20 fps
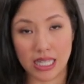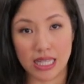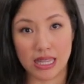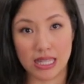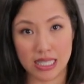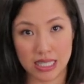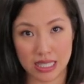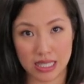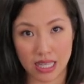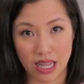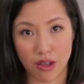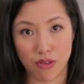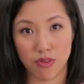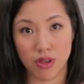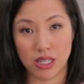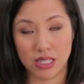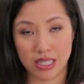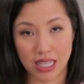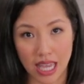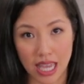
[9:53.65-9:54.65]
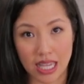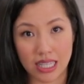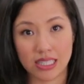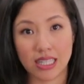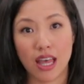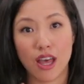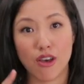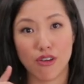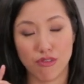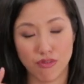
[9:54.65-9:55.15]
And this stuff
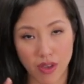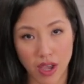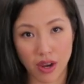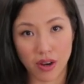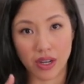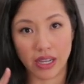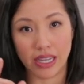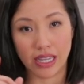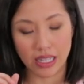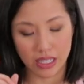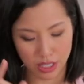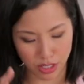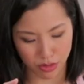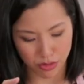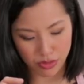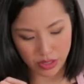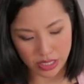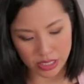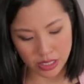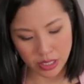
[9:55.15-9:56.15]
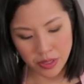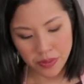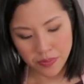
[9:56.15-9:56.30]
tastes very different.